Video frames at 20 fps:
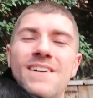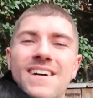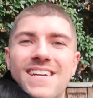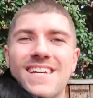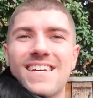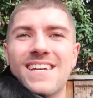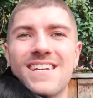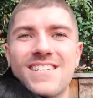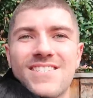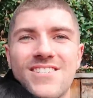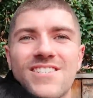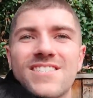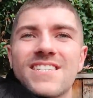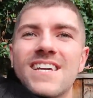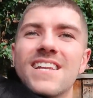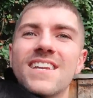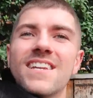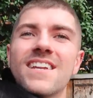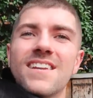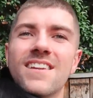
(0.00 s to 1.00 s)
Maggie has just
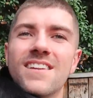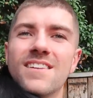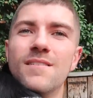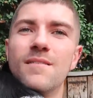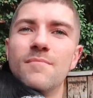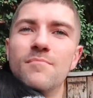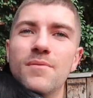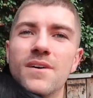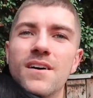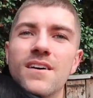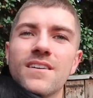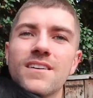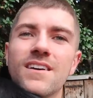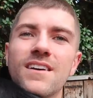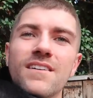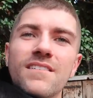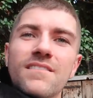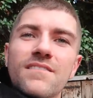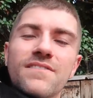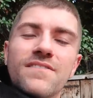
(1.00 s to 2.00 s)
had a little
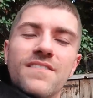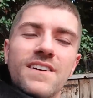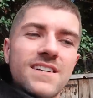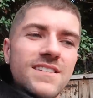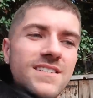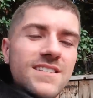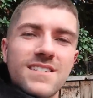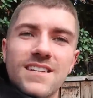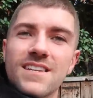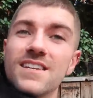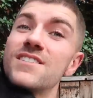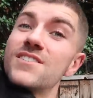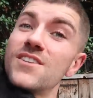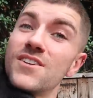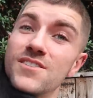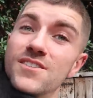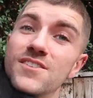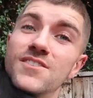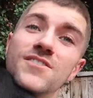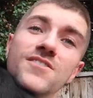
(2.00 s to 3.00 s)
barking fest at a
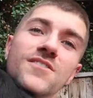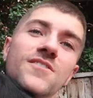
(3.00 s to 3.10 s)
sausage